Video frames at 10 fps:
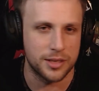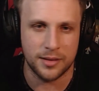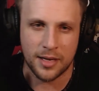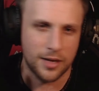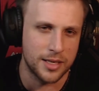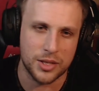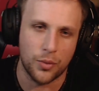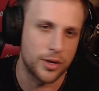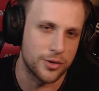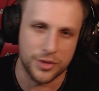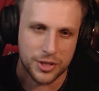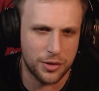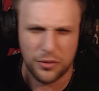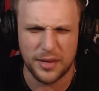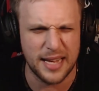the Twitters,
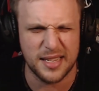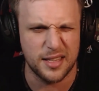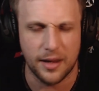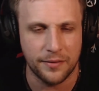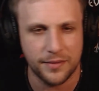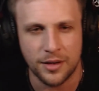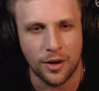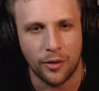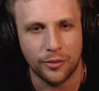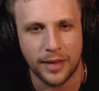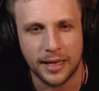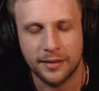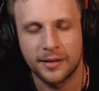all that stuff. You know all that.